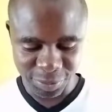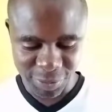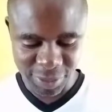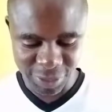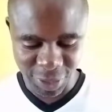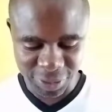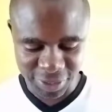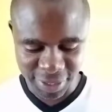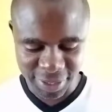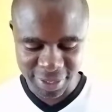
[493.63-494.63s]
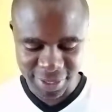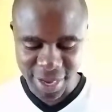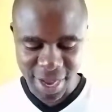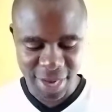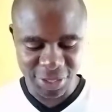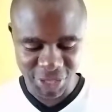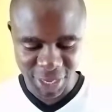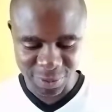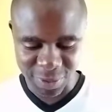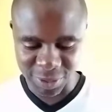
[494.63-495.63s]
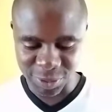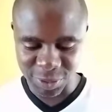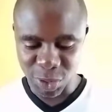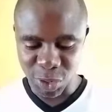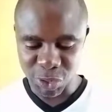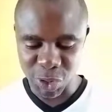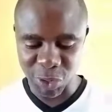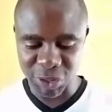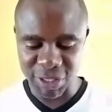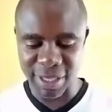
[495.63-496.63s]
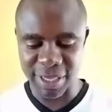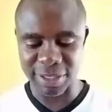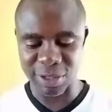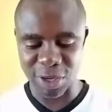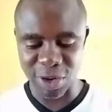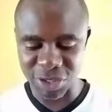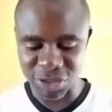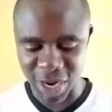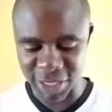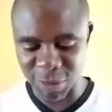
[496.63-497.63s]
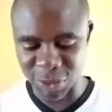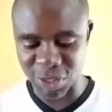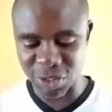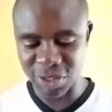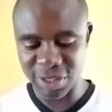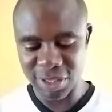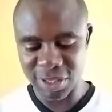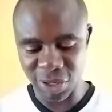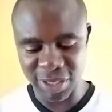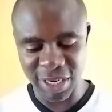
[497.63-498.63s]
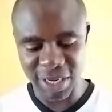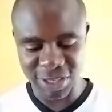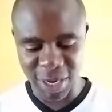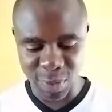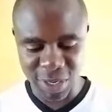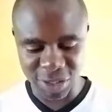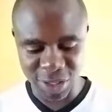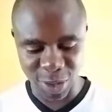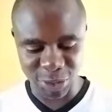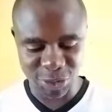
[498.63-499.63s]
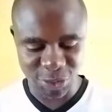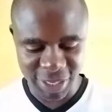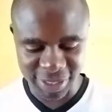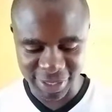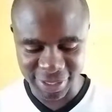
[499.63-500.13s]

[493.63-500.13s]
Johnson and Shadwell. So you can see the contrast between Johnson and Shadwell is illustrated